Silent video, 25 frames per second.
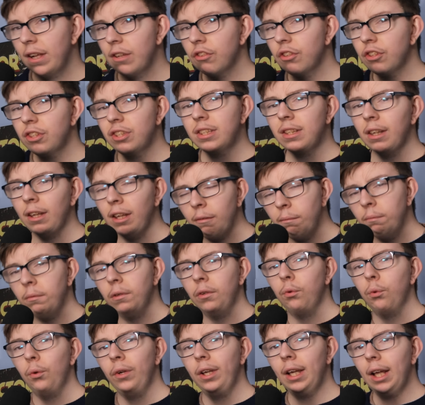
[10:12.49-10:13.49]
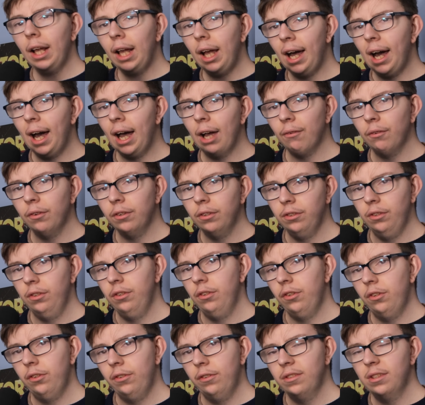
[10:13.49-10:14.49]
the scene between
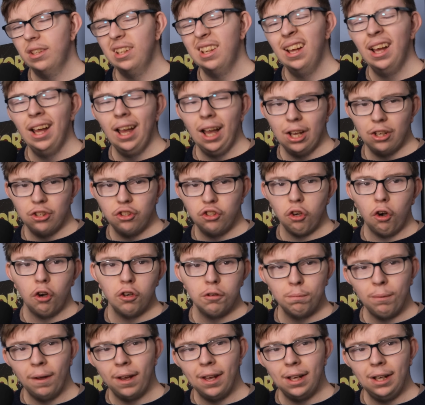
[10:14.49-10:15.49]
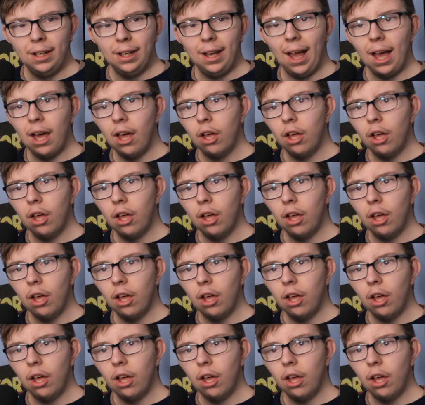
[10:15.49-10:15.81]
Clarence and George Bailey